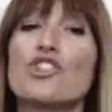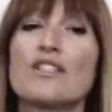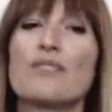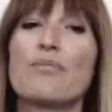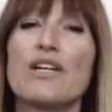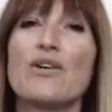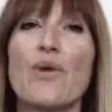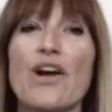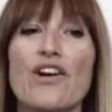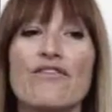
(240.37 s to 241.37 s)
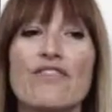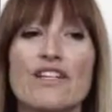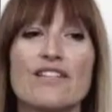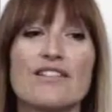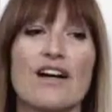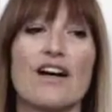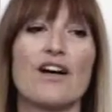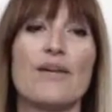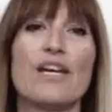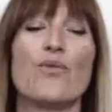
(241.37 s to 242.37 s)
just be aware of this.
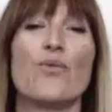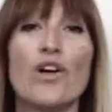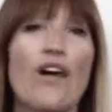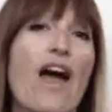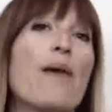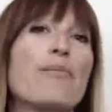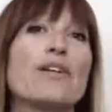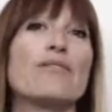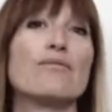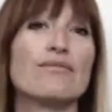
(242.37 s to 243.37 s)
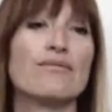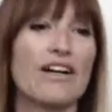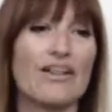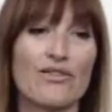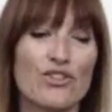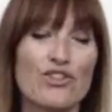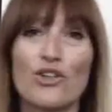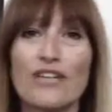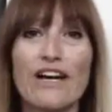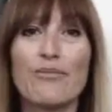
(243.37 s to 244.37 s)
It will happen. Like, there's
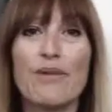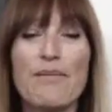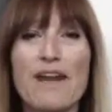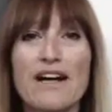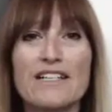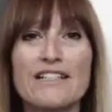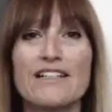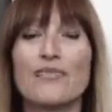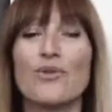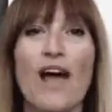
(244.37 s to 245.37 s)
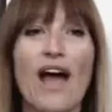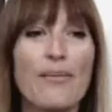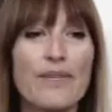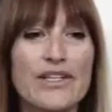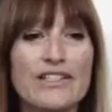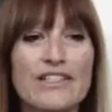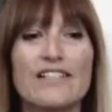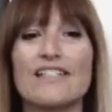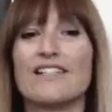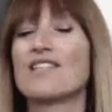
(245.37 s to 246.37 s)
no doubt in my mind, it will happen.
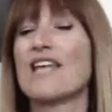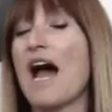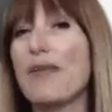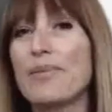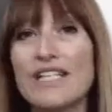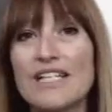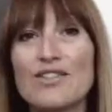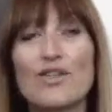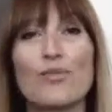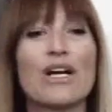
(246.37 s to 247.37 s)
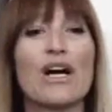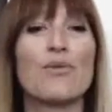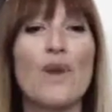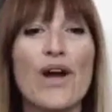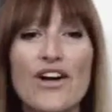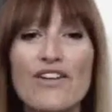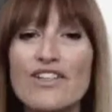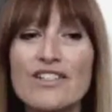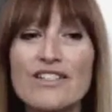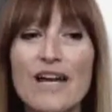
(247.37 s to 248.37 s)
It's happening. So become aware
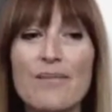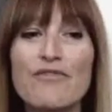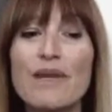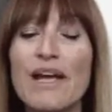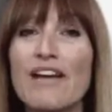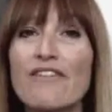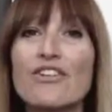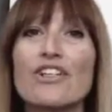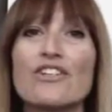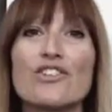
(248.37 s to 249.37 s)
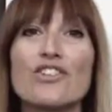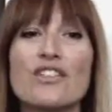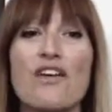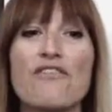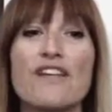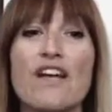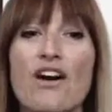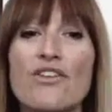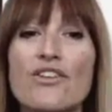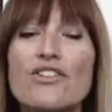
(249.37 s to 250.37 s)
of this type of behavior in yourself and
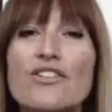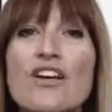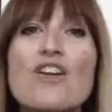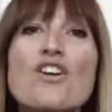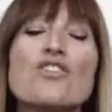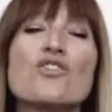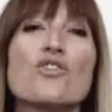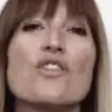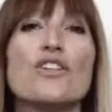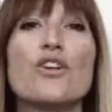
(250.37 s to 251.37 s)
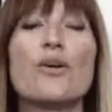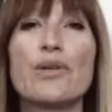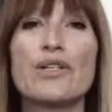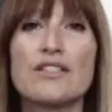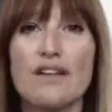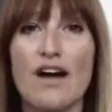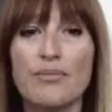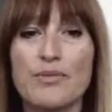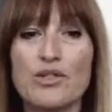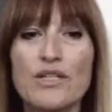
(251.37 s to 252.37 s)
others, so that you can put a
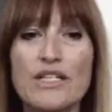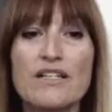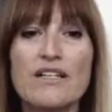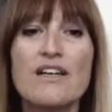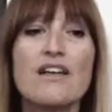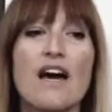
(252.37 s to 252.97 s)
stop to it